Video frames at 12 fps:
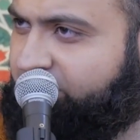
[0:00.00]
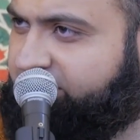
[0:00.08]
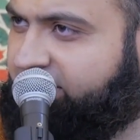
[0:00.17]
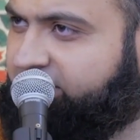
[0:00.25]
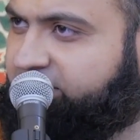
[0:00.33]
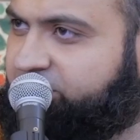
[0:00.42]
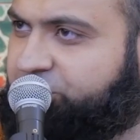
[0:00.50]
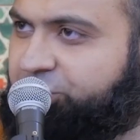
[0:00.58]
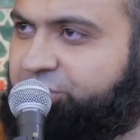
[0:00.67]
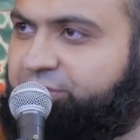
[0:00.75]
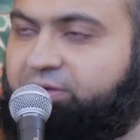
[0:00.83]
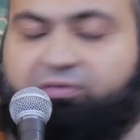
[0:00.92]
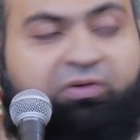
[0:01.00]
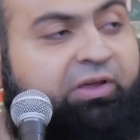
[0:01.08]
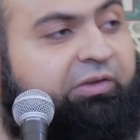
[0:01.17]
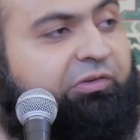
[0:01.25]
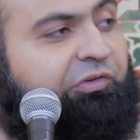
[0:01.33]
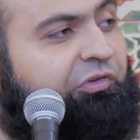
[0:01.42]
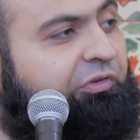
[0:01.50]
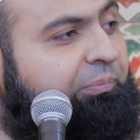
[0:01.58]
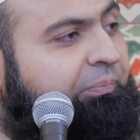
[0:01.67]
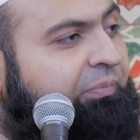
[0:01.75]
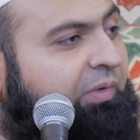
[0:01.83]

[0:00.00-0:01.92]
looked at the children of his,